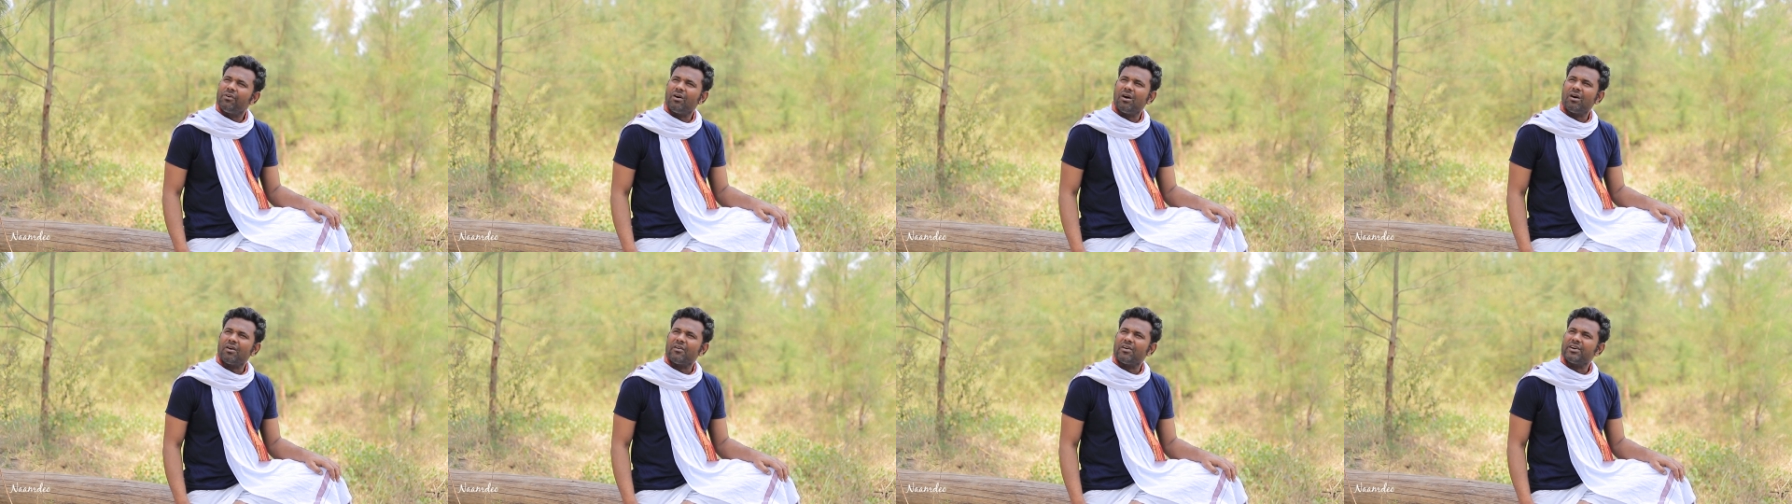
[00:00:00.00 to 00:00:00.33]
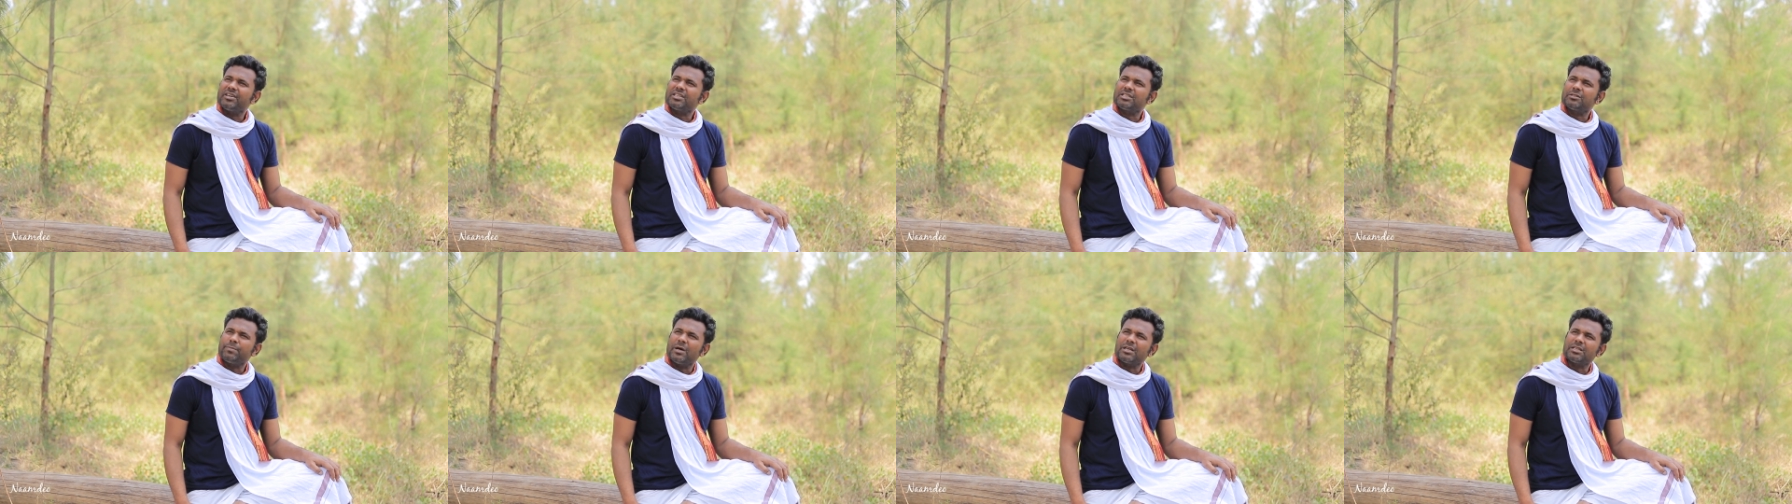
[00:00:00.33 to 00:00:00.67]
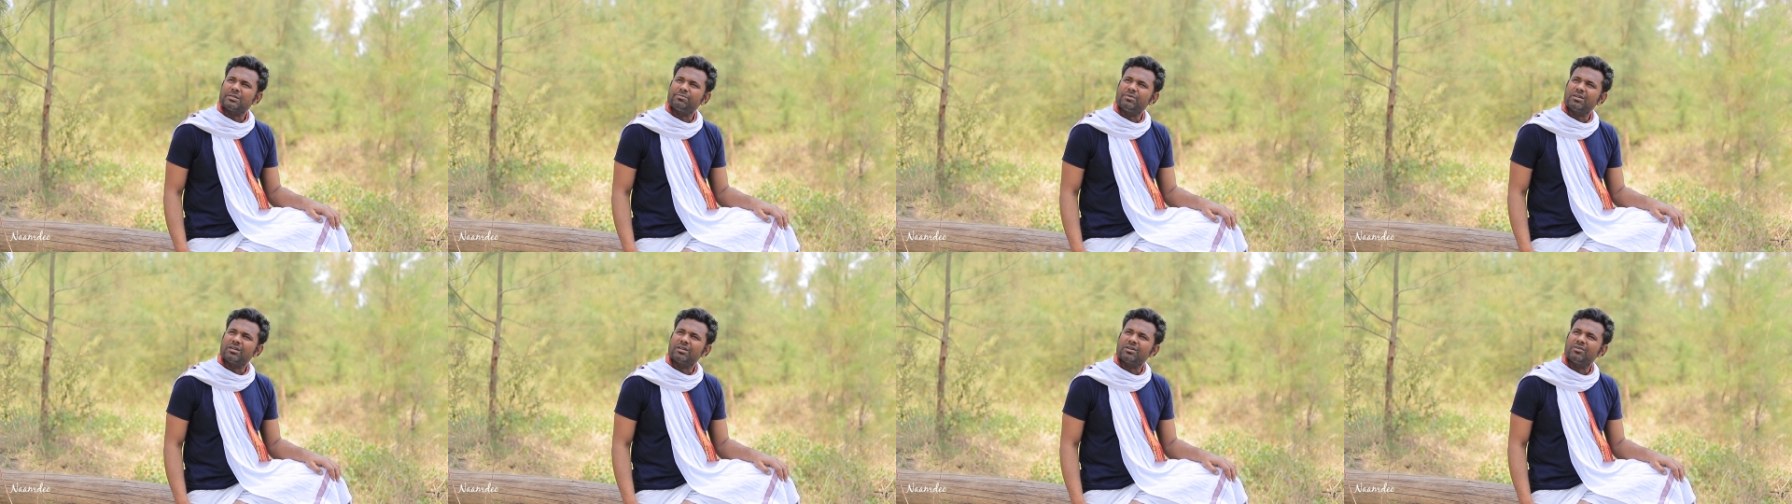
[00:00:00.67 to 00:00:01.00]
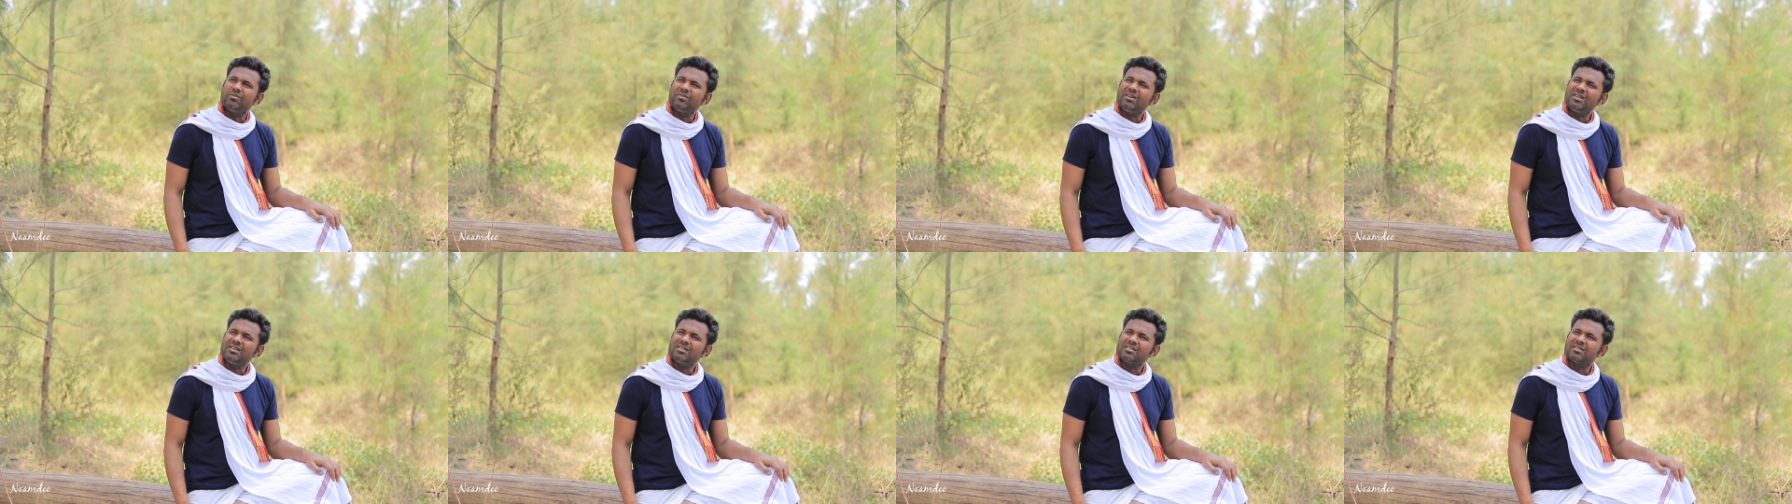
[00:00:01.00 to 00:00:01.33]
for a specific
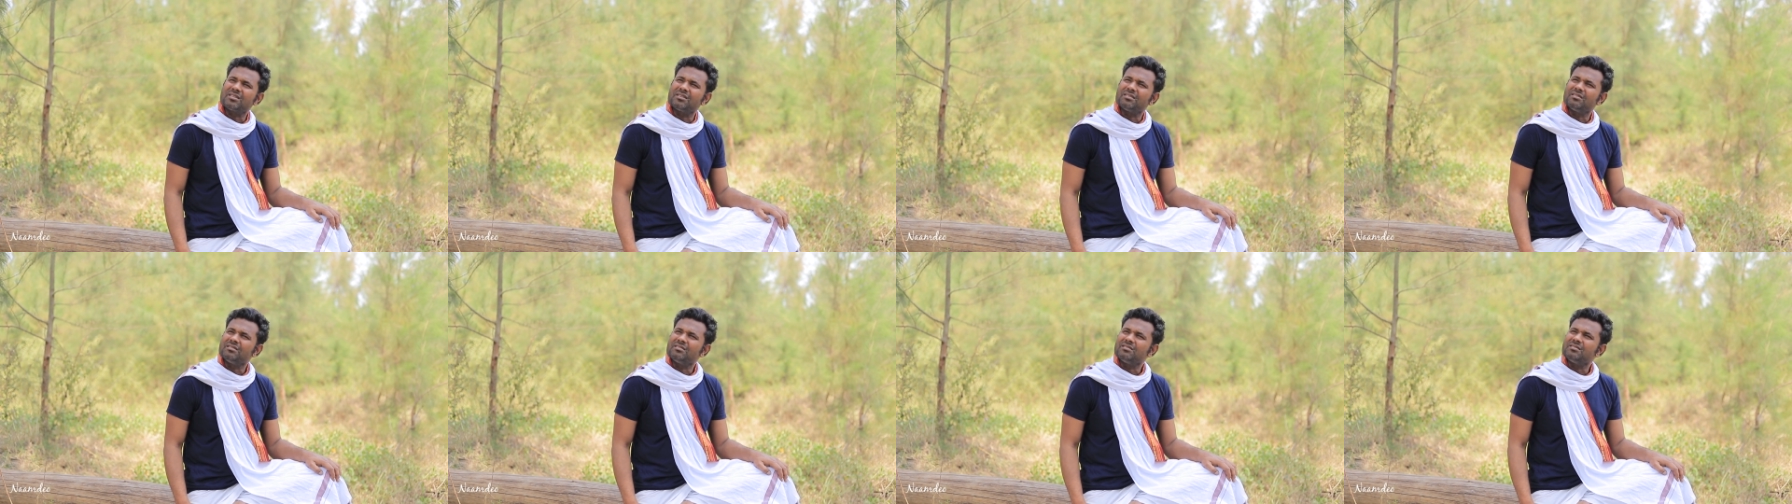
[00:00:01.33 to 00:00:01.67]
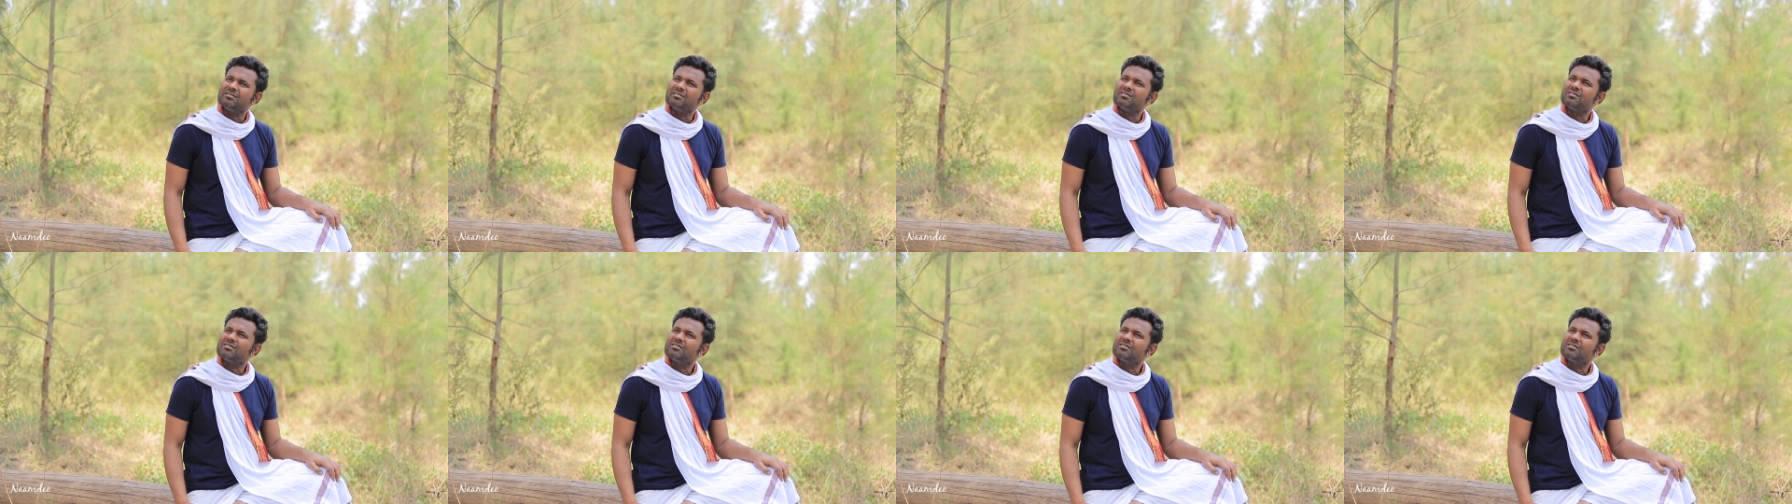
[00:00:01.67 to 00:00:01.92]
reason.